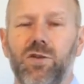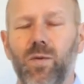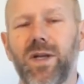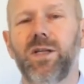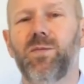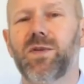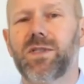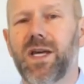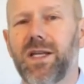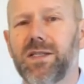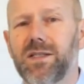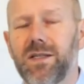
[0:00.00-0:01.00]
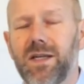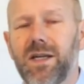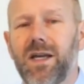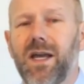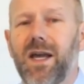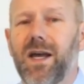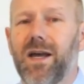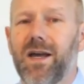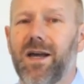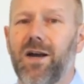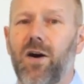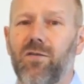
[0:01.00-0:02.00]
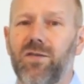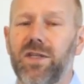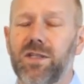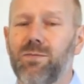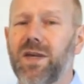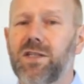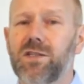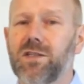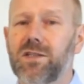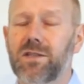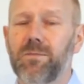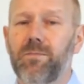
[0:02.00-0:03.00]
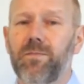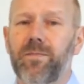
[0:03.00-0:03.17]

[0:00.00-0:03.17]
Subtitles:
20% of these mixtures